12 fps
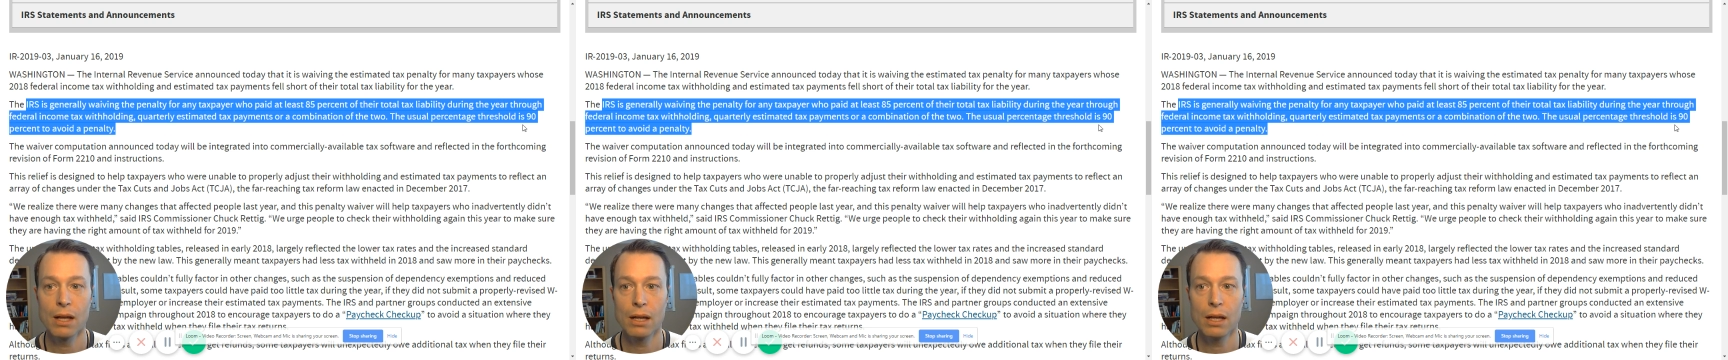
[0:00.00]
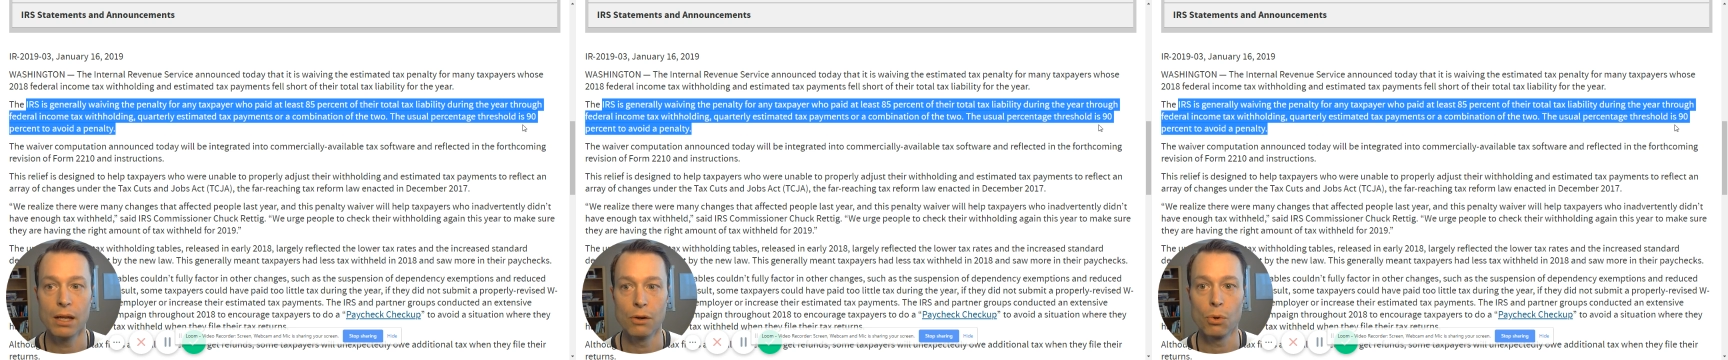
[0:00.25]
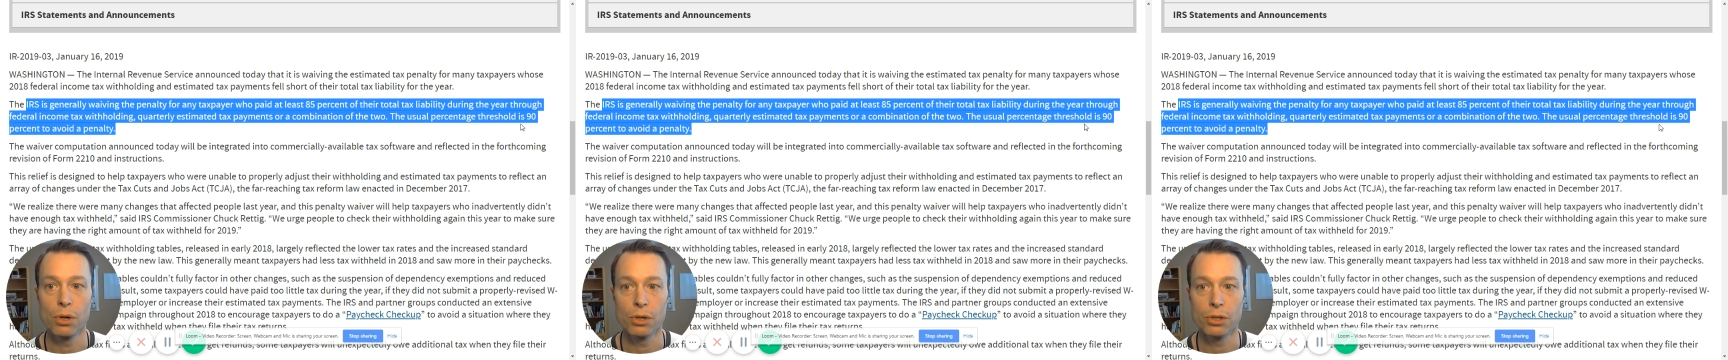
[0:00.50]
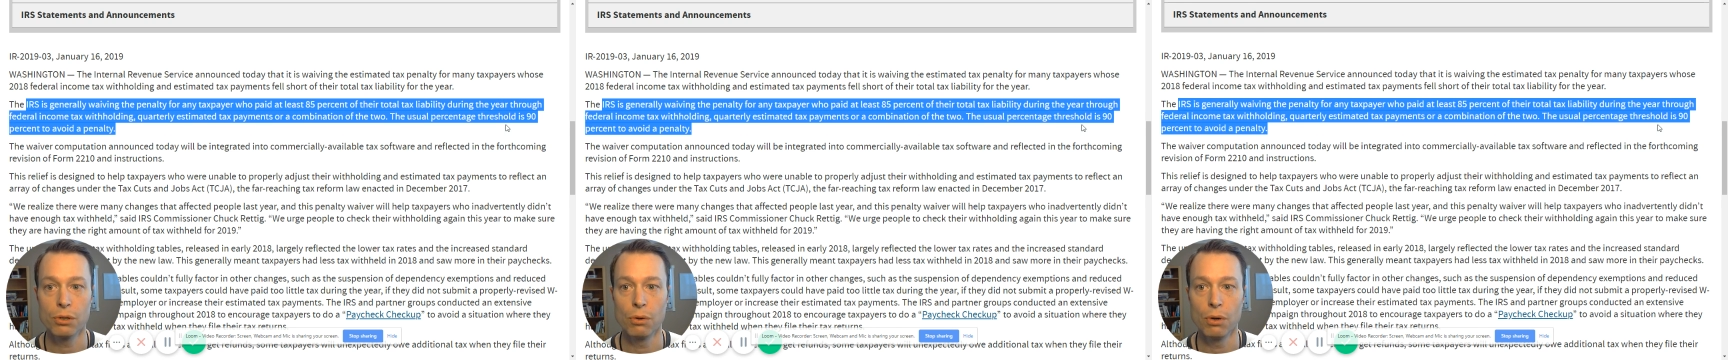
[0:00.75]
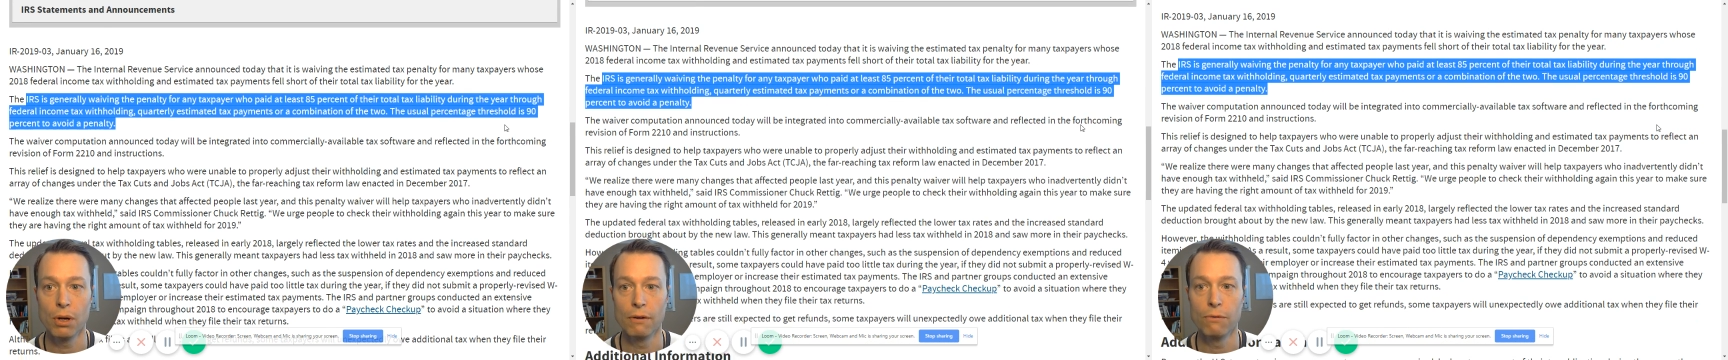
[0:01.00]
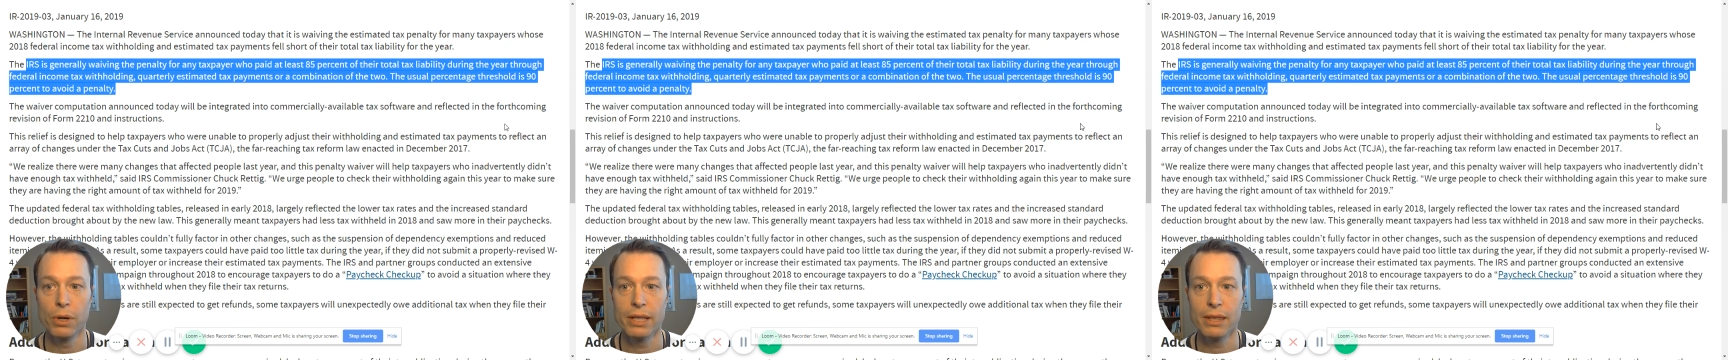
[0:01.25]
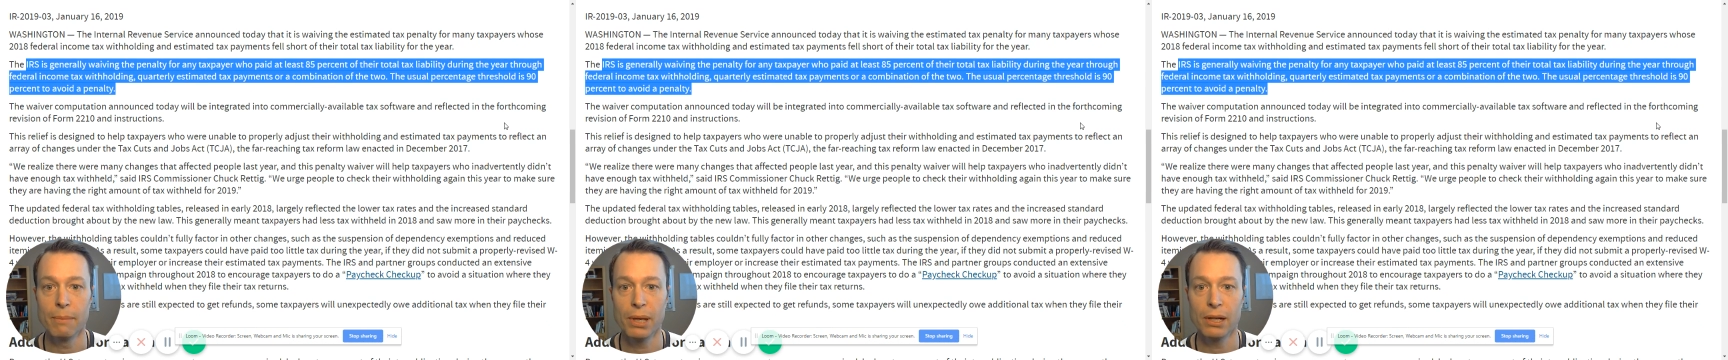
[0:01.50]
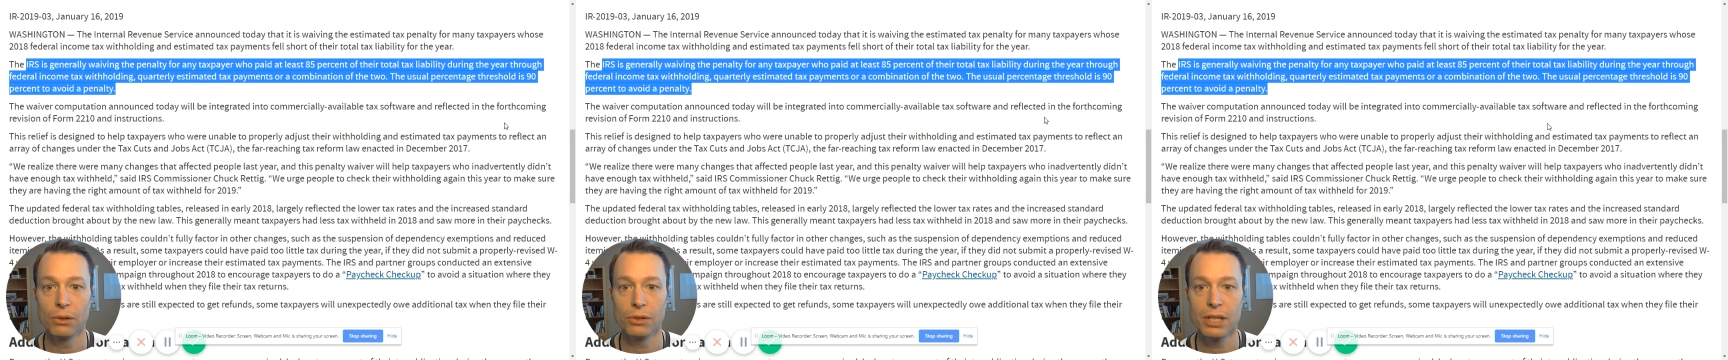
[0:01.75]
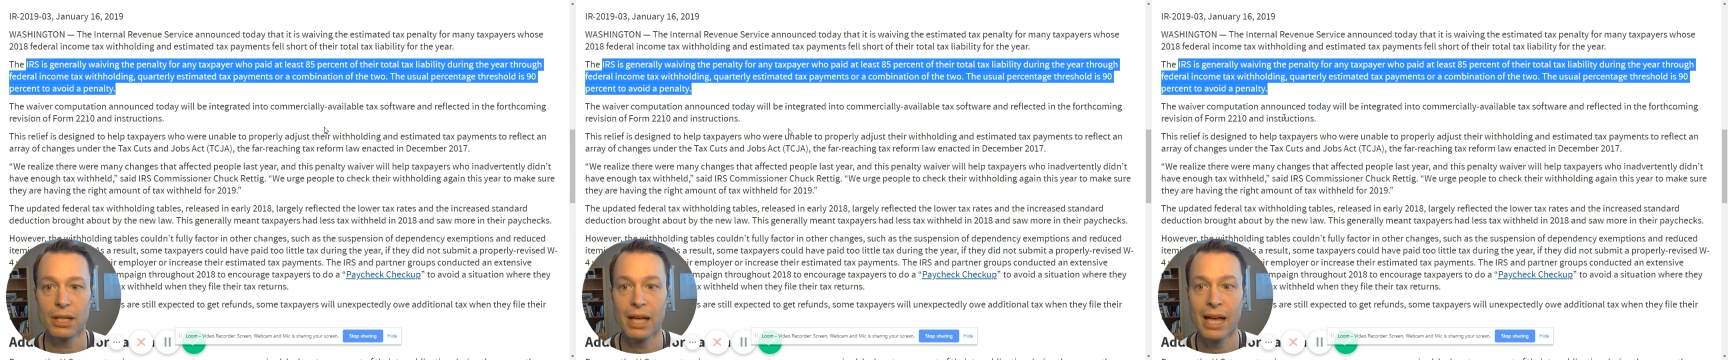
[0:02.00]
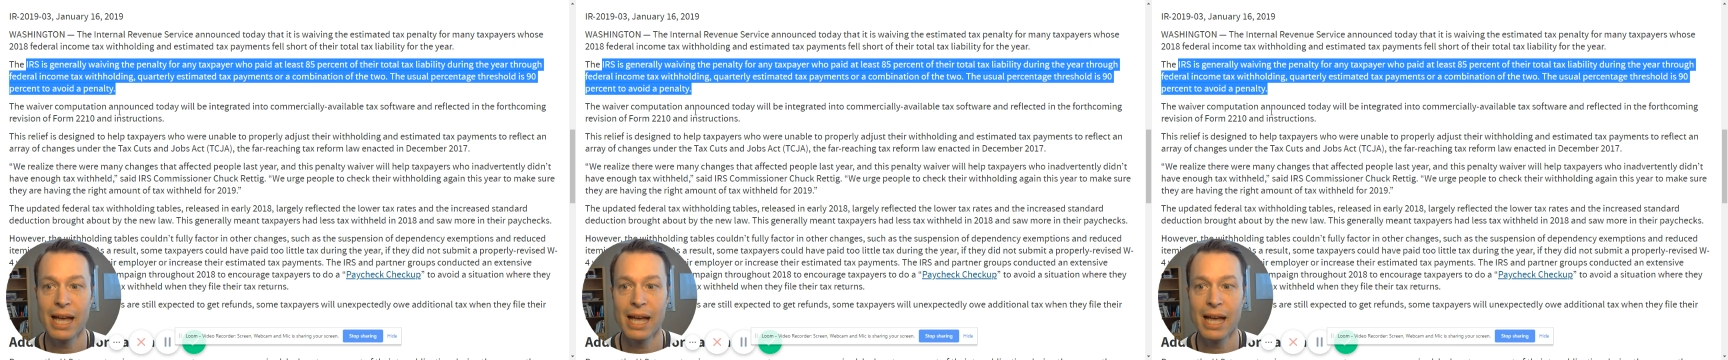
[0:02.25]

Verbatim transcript: in order to avoid the penalty.